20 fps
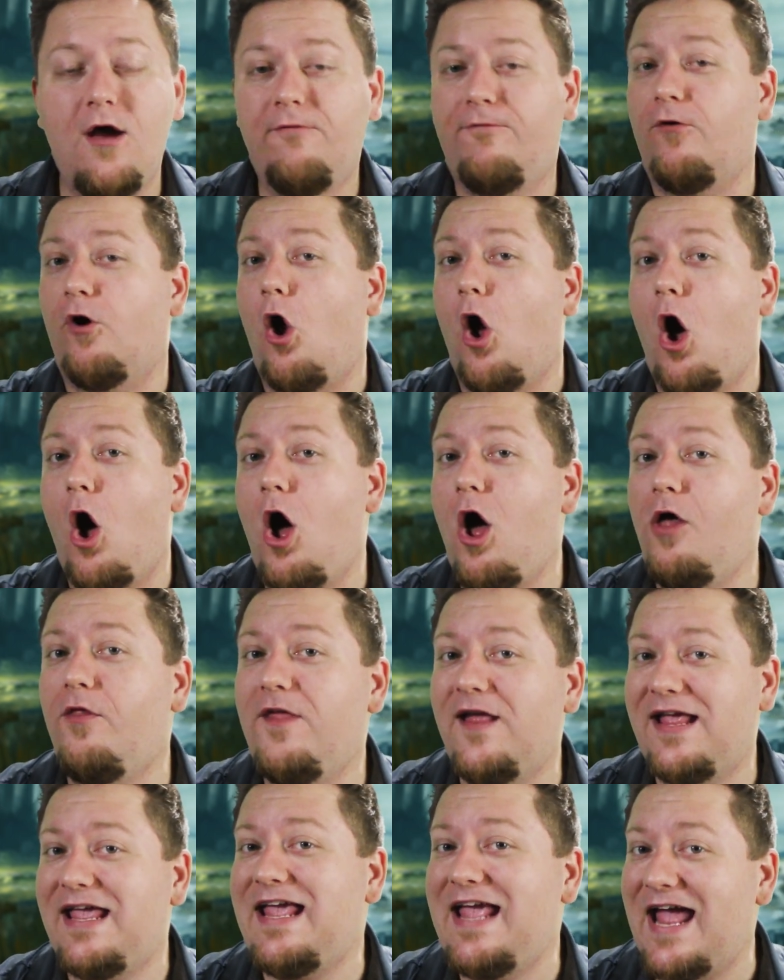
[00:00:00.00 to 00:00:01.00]
For all
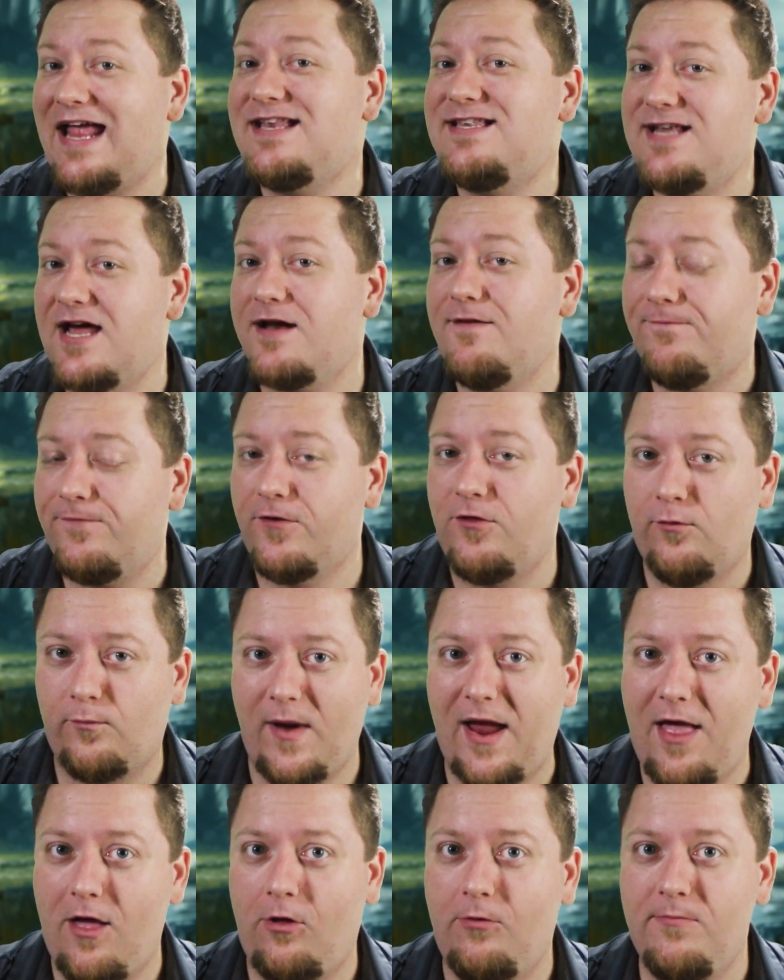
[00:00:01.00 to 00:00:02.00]
that he had done for the
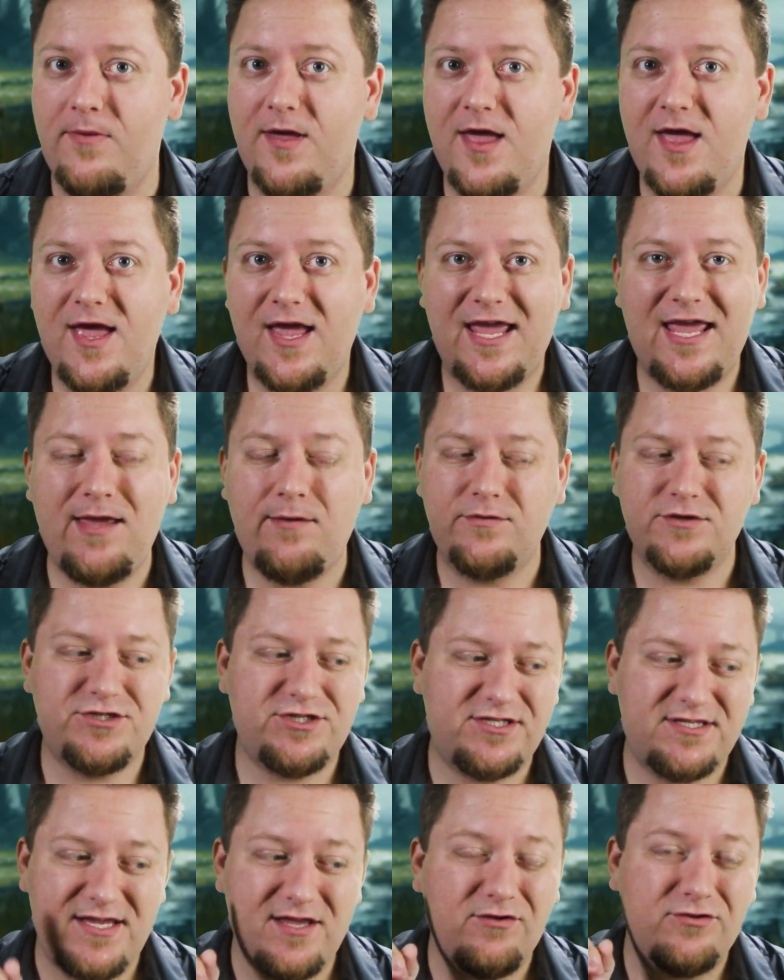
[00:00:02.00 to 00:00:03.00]
realm, he was
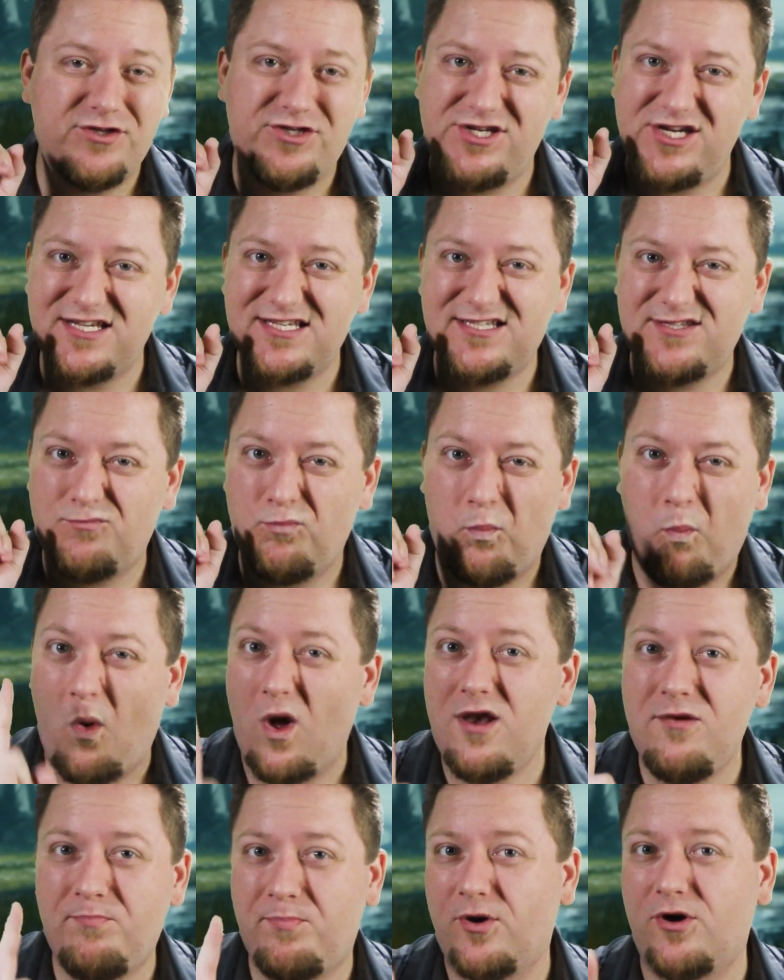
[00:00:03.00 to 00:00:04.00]
still just
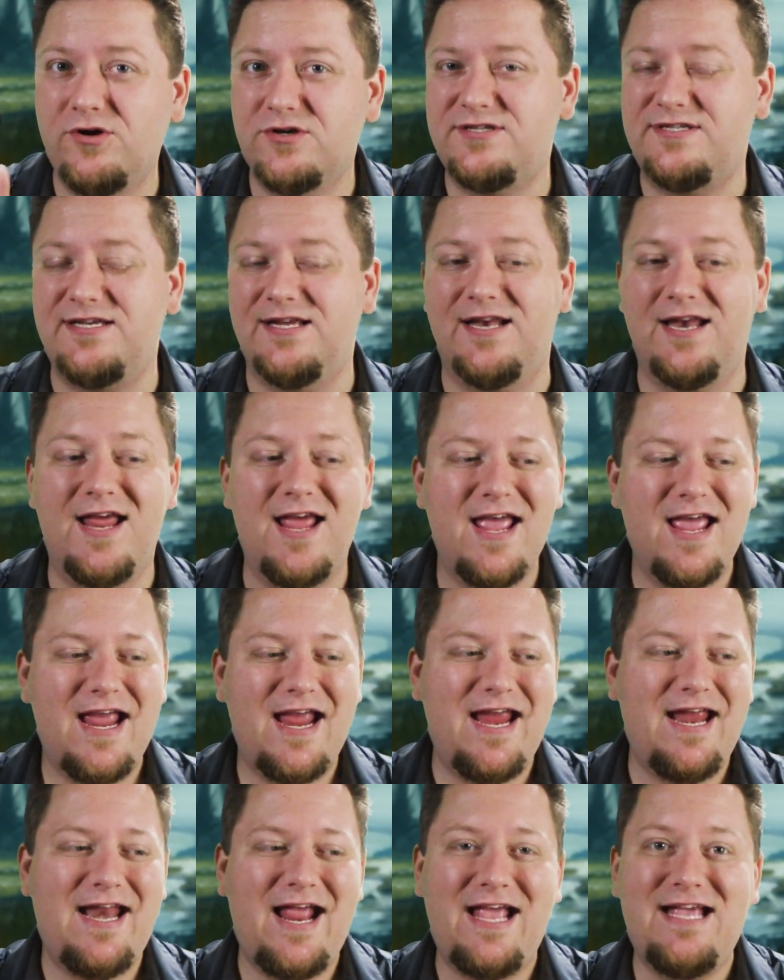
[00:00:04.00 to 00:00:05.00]
one person
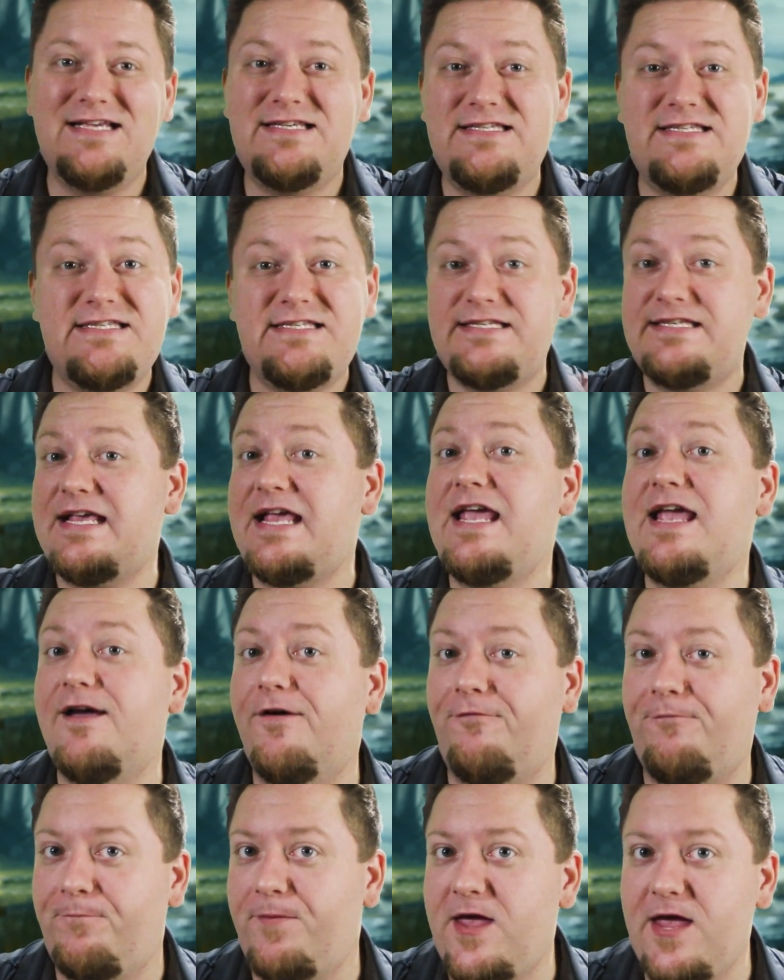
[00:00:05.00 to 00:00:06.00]
in a sea
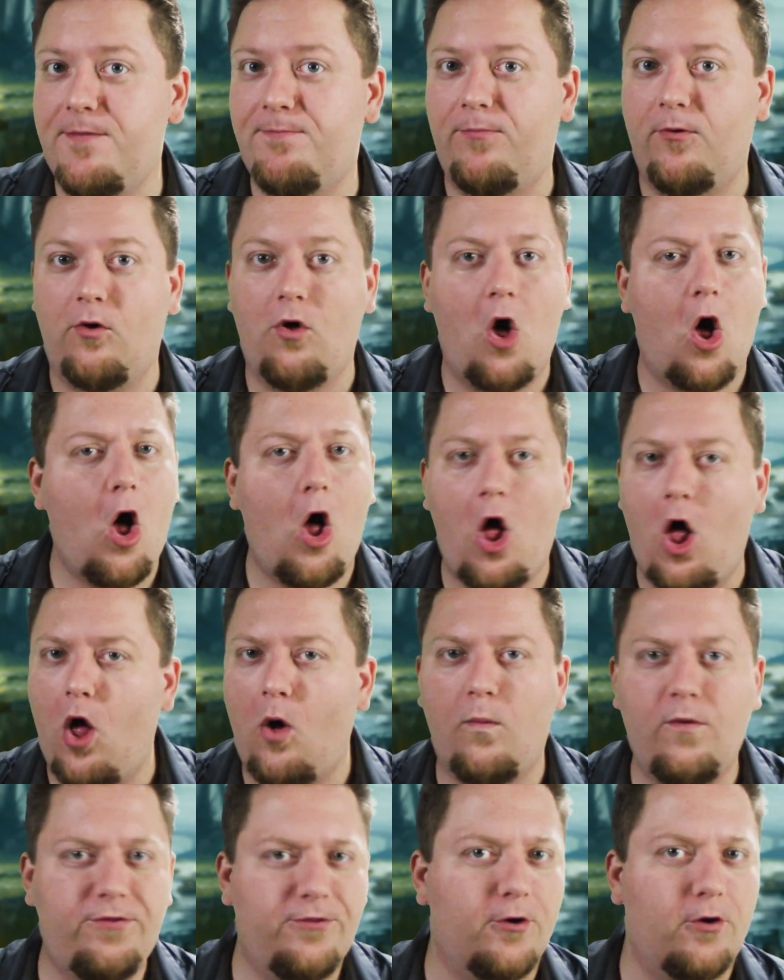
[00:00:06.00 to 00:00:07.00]
of people,
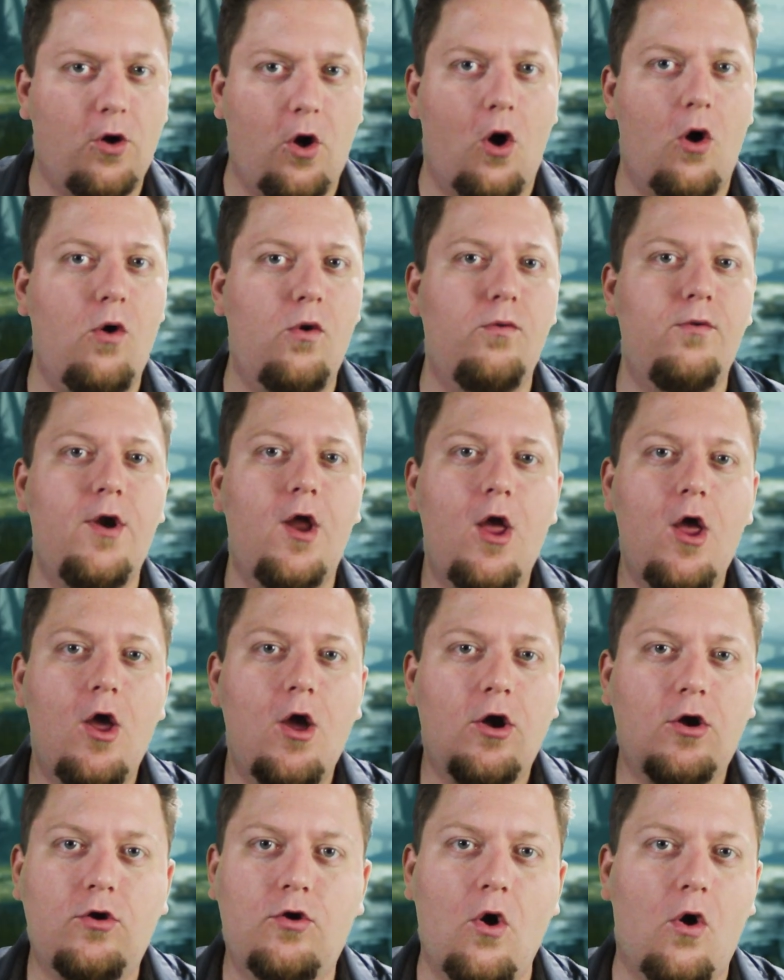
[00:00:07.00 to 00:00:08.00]
all with their own
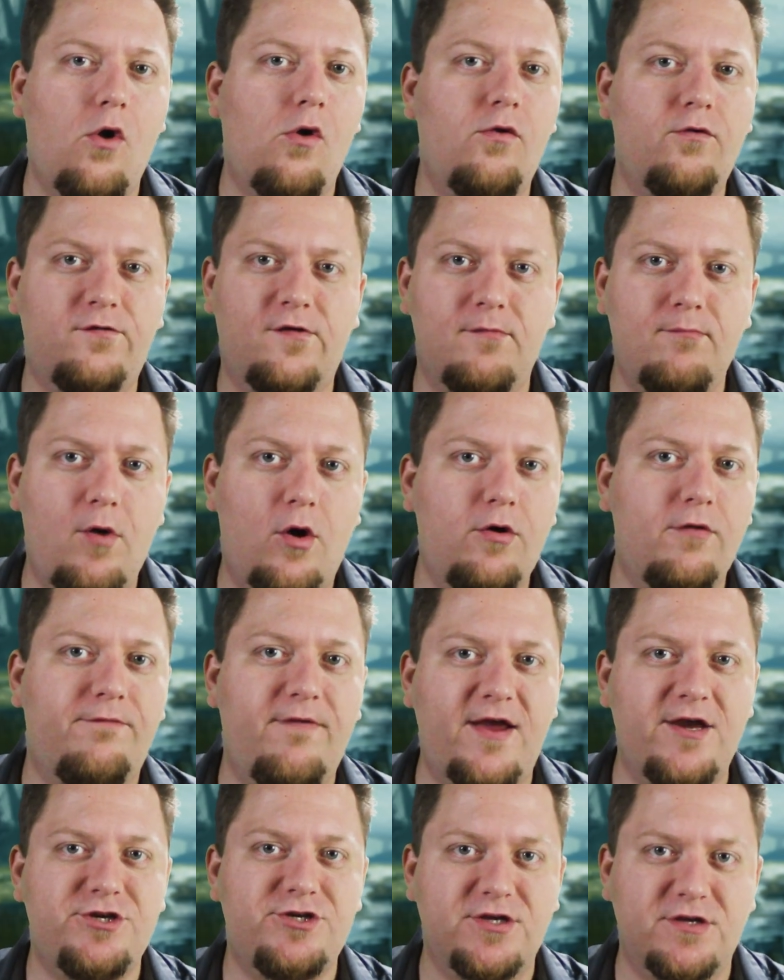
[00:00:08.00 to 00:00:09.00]
goals and
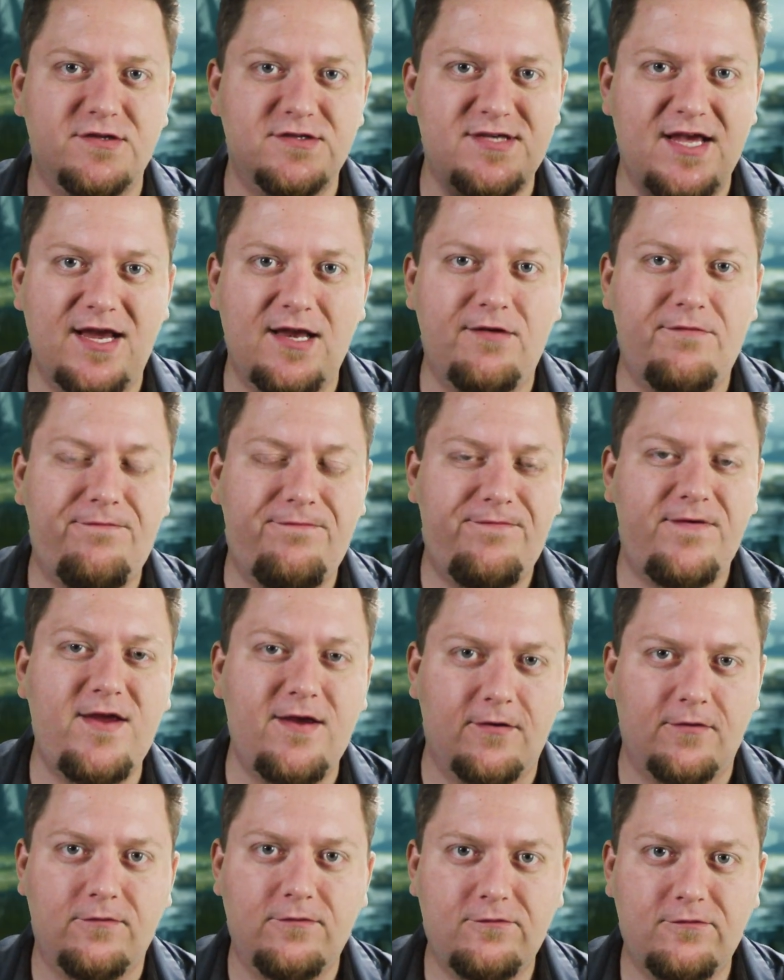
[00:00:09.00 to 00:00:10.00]
motivations and
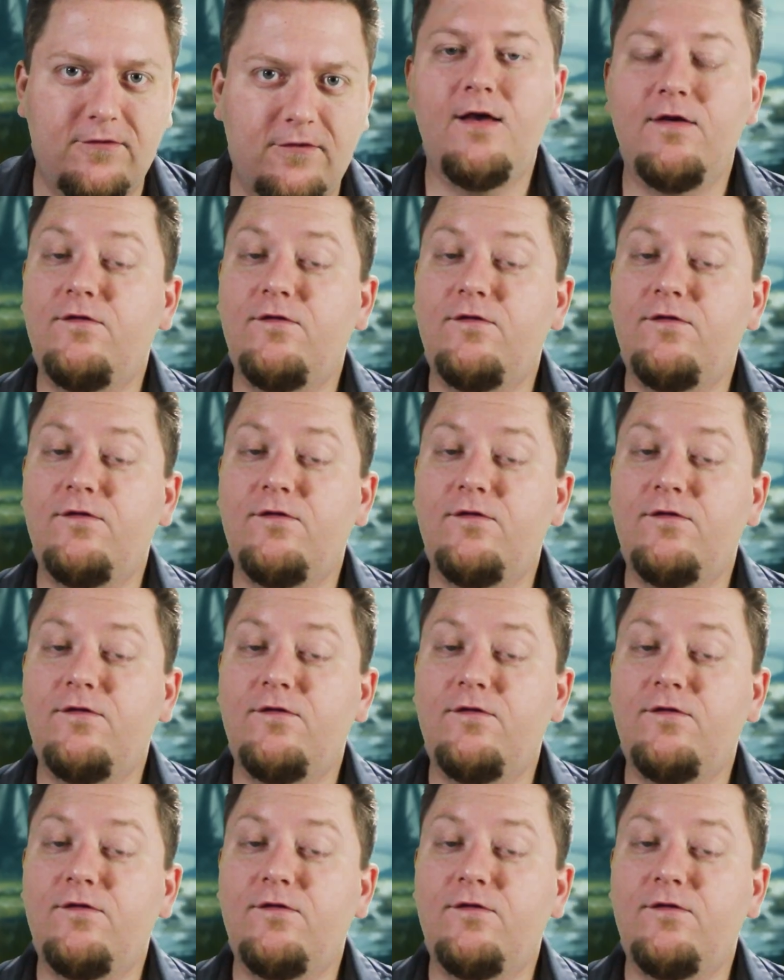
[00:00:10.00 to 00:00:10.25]
fears.